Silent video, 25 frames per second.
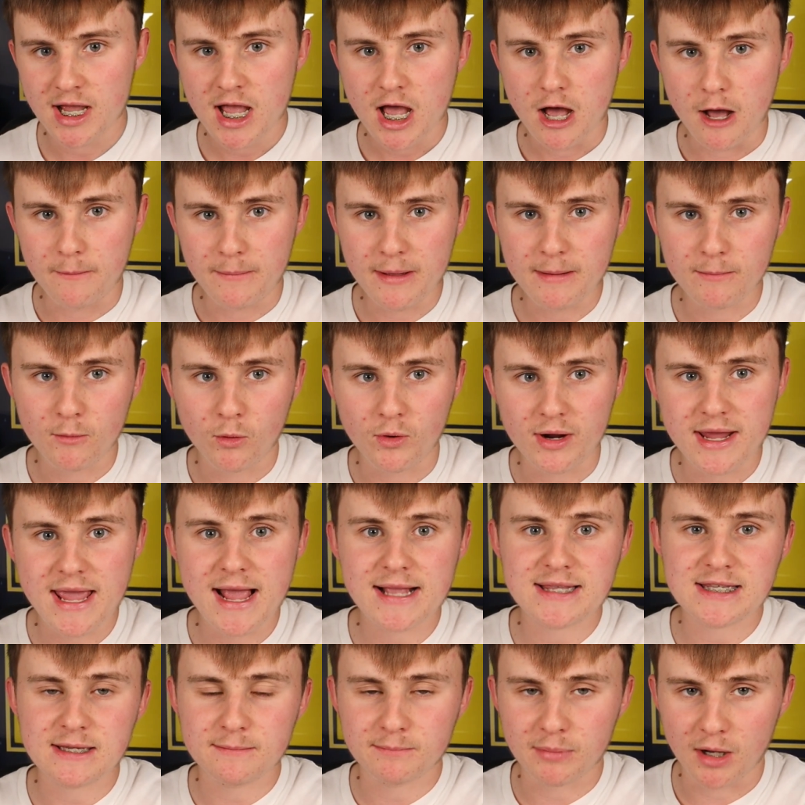a bit more
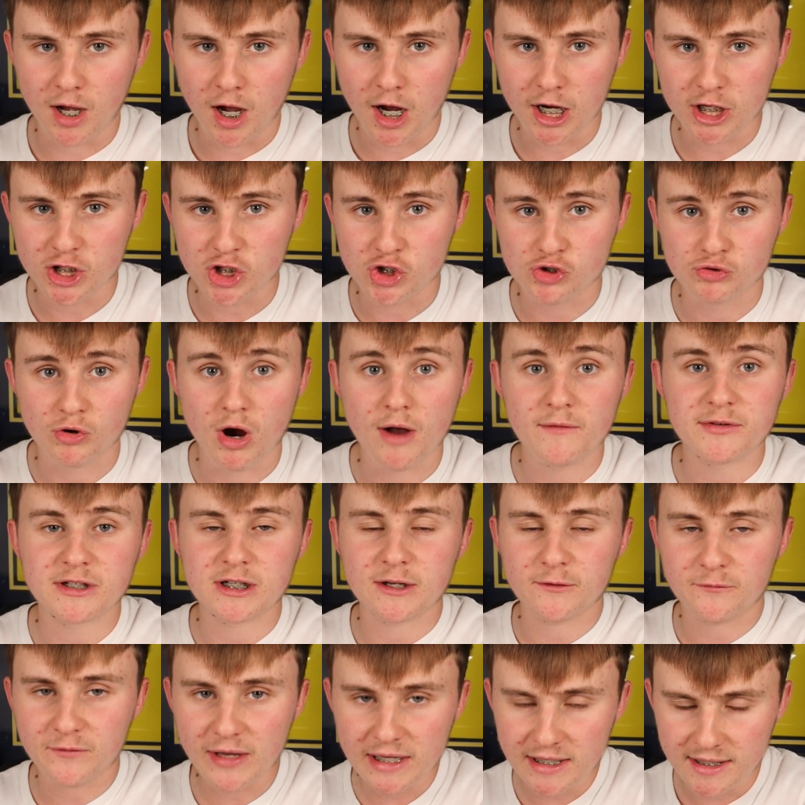getting behind, drive at
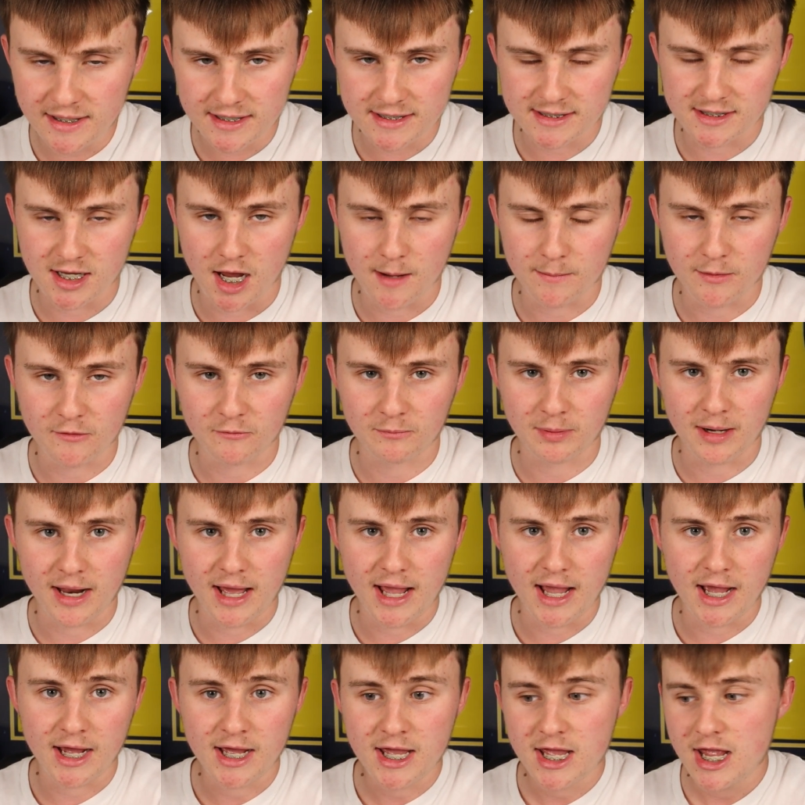defenders type of
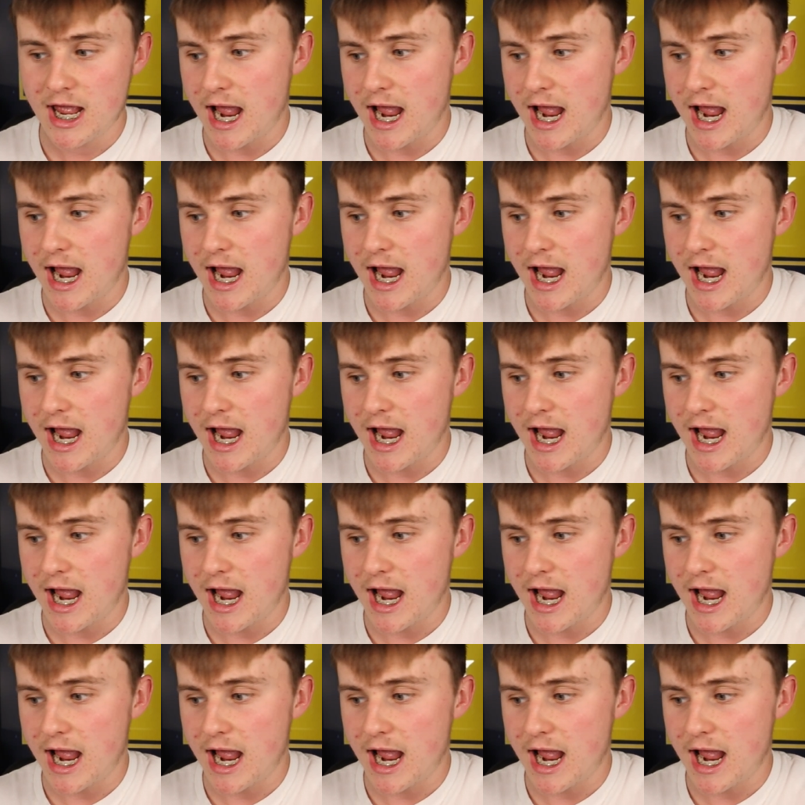player,